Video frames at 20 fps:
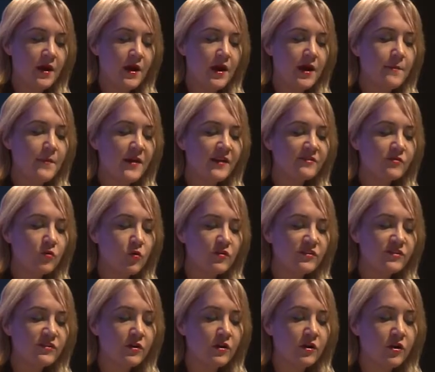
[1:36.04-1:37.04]
It must
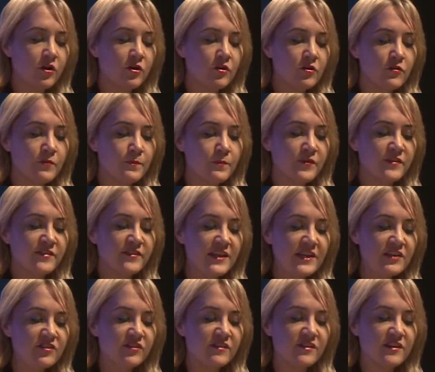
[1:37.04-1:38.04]
also include
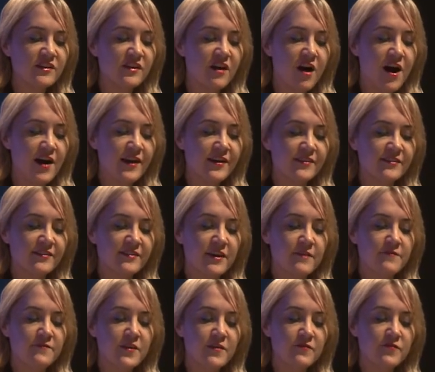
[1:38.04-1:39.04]
procedures and guidance that
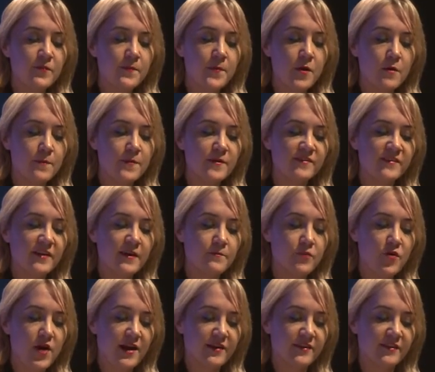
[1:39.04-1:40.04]
are fit for purpose and
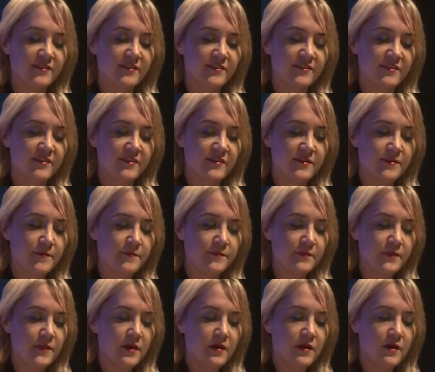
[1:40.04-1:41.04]
practiced.
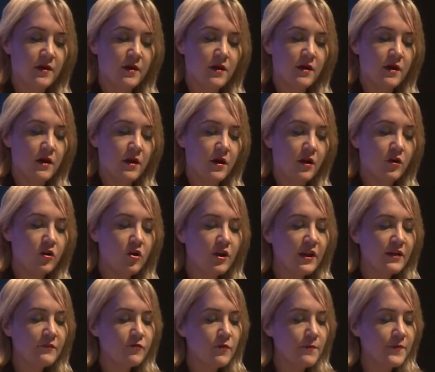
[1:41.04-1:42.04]

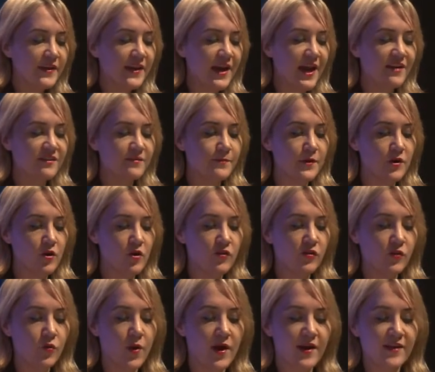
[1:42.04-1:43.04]
Learning from the Canterbury
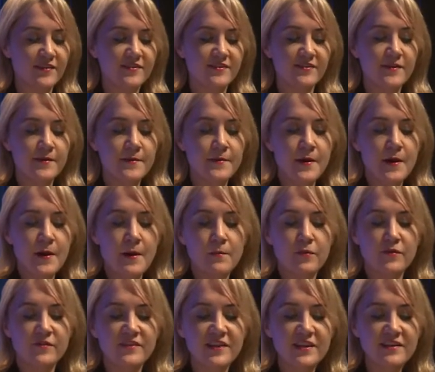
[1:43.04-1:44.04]
earthquakes
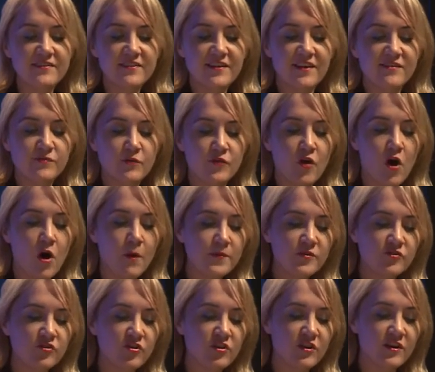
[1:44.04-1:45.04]
presents us with
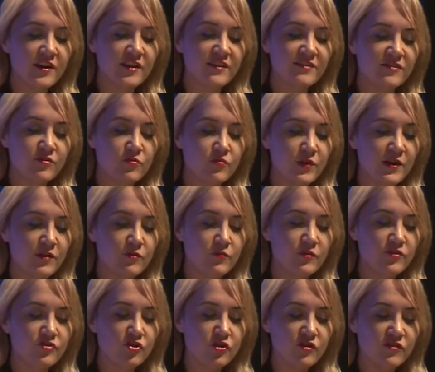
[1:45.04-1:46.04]
opportunities to
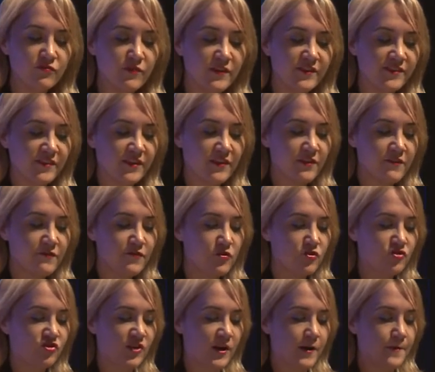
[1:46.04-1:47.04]
reduce risk in the
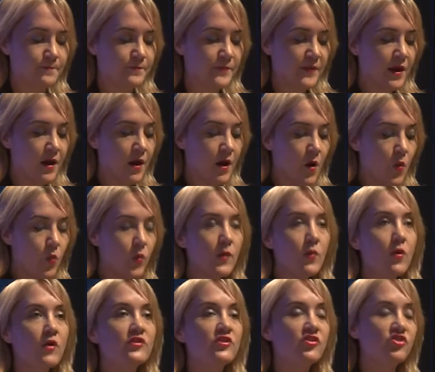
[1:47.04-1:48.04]
future. We
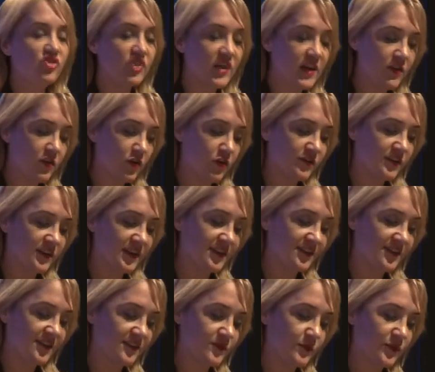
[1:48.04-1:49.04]
want to share those
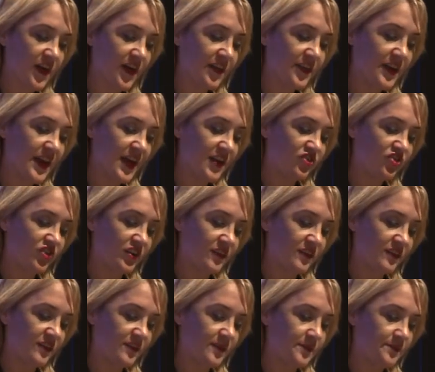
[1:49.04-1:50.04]
lessons with other
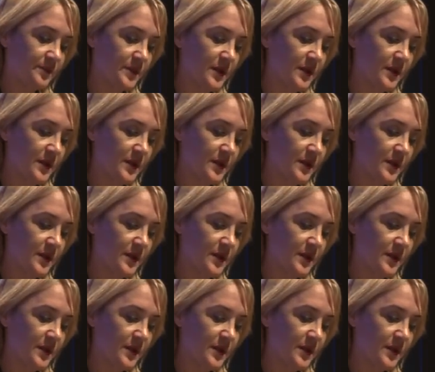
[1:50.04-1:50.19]
nations.